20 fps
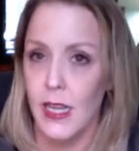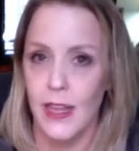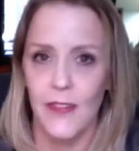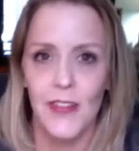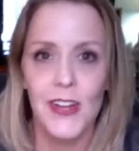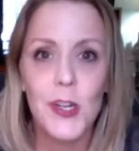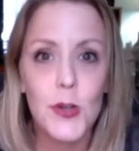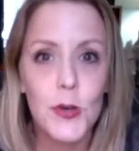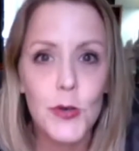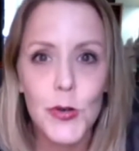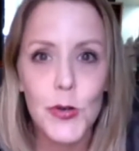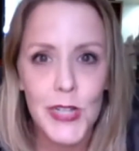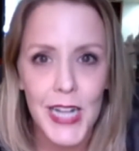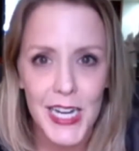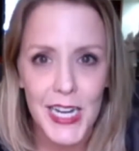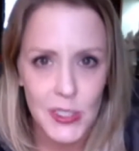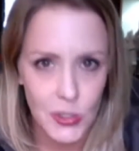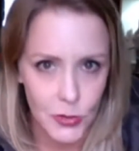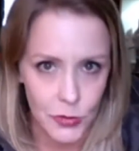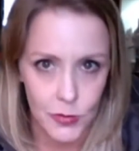Even Google
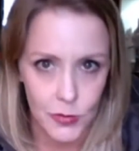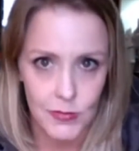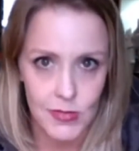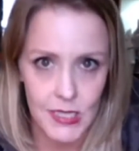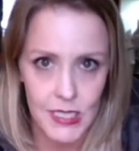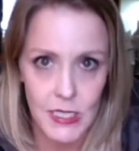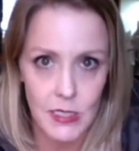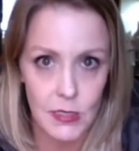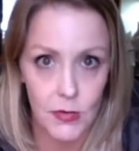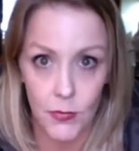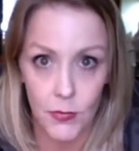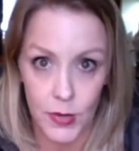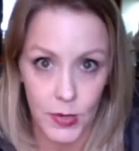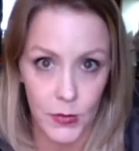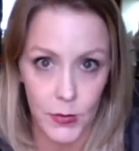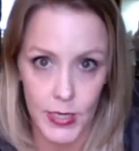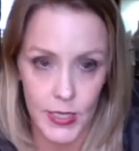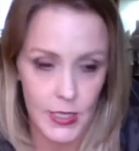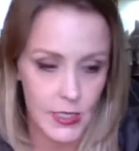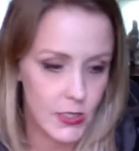Classroom, that's a
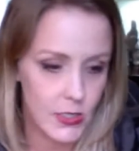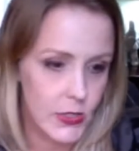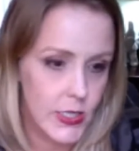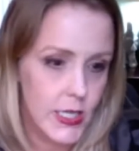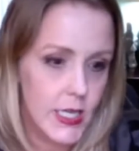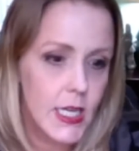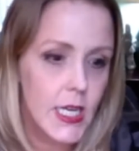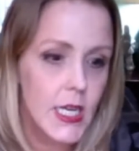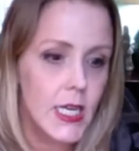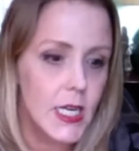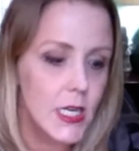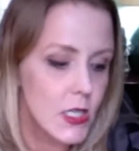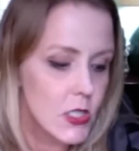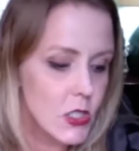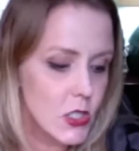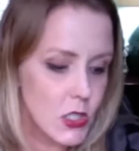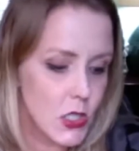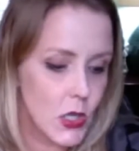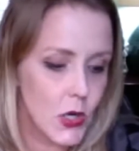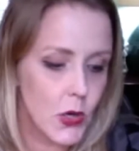free way to do it.
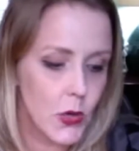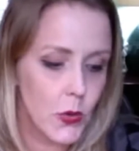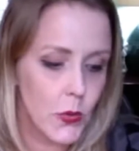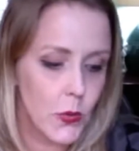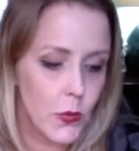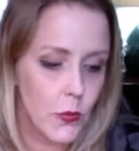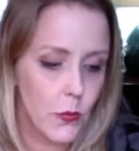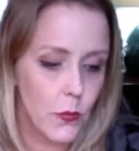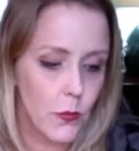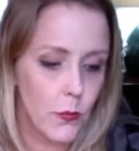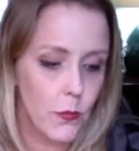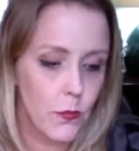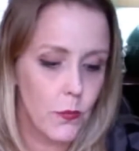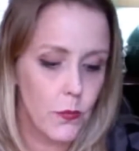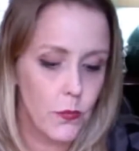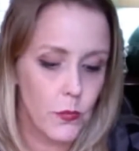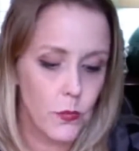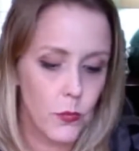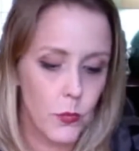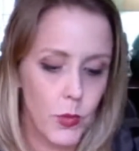So
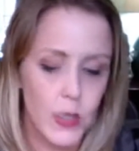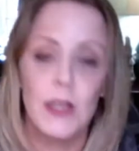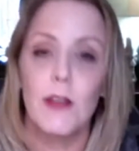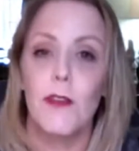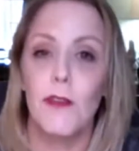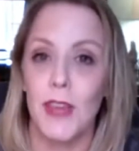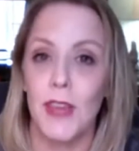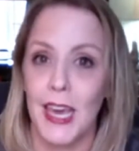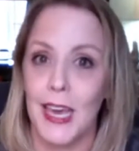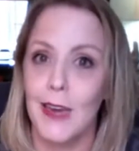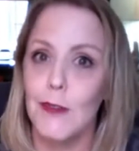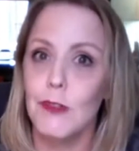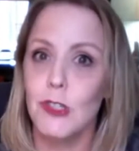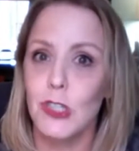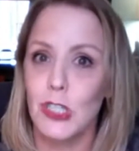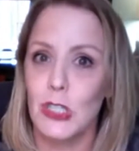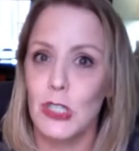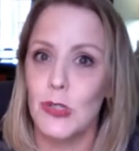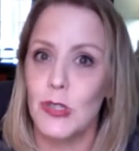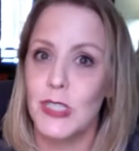what the VA will
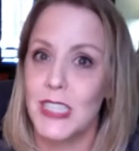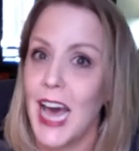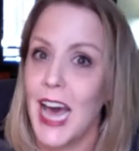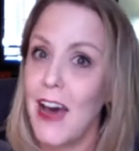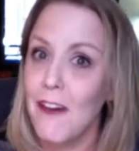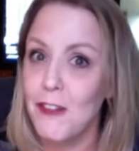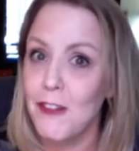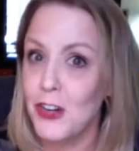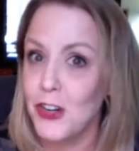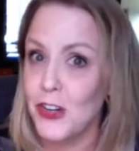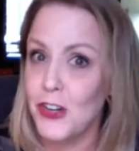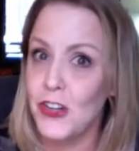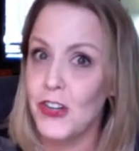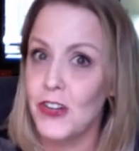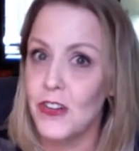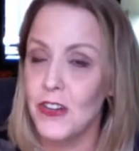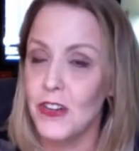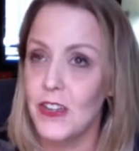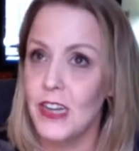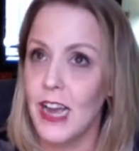do is after
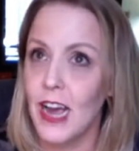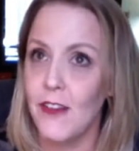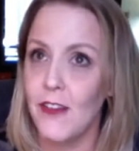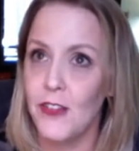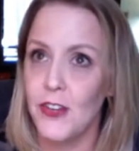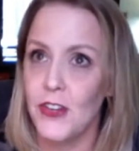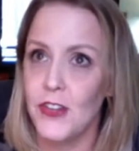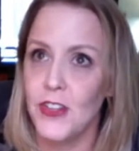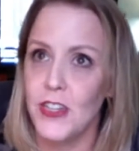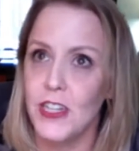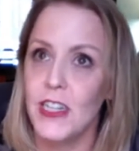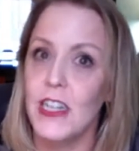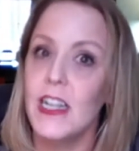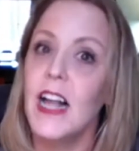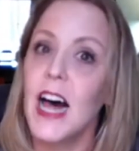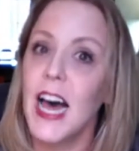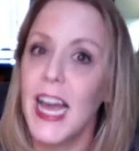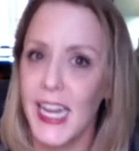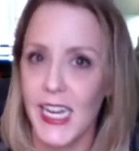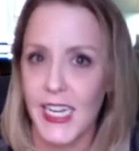the
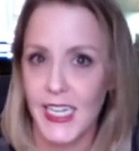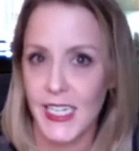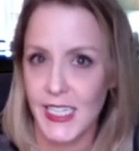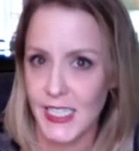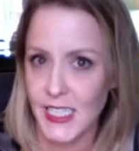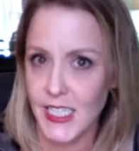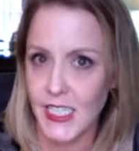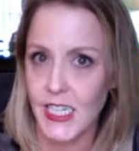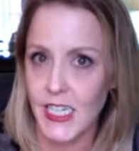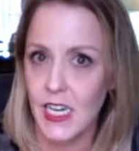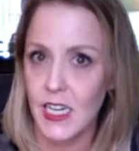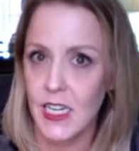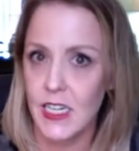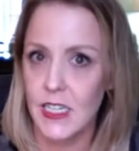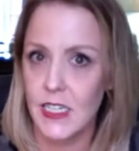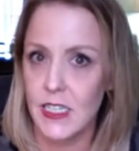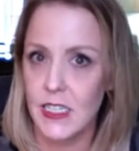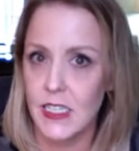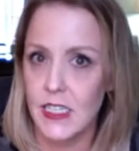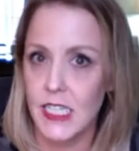client is
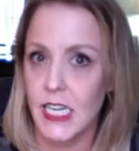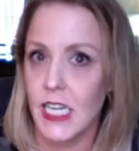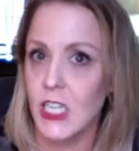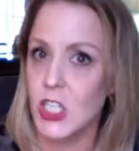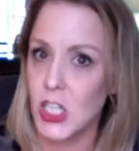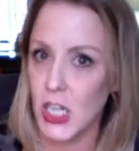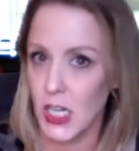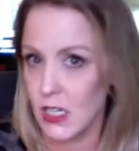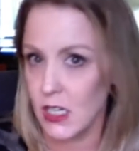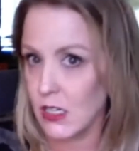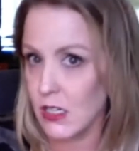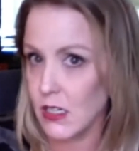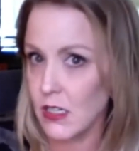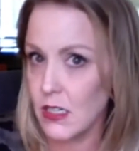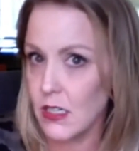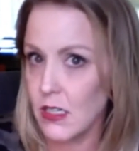done teaching,